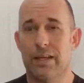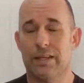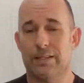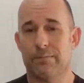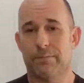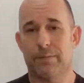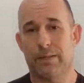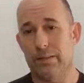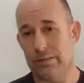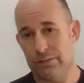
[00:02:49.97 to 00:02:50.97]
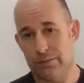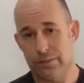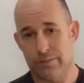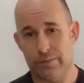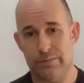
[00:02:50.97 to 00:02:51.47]
And then there's
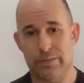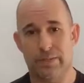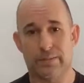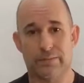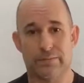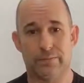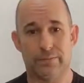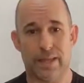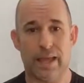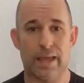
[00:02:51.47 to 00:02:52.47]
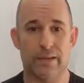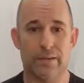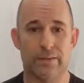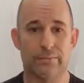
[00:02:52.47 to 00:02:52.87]
derivatives of that.